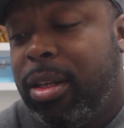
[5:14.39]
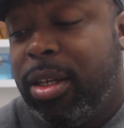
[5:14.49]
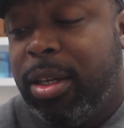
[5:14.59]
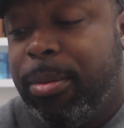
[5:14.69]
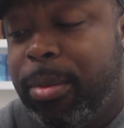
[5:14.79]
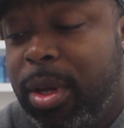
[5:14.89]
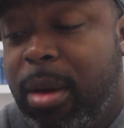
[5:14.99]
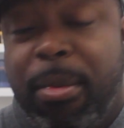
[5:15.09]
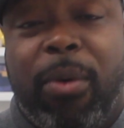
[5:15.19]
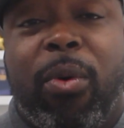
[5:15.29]

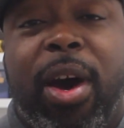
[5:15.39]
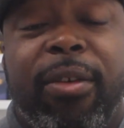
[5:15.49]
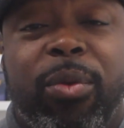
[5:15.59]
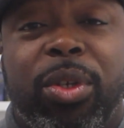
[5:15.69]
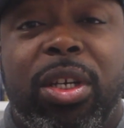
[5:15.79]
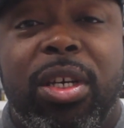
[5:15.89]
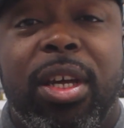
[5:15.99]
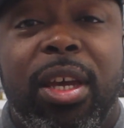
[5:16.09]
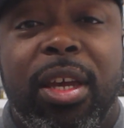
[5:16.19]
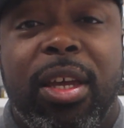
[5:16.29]
My wife was
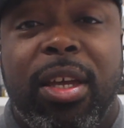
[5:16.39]
cooking.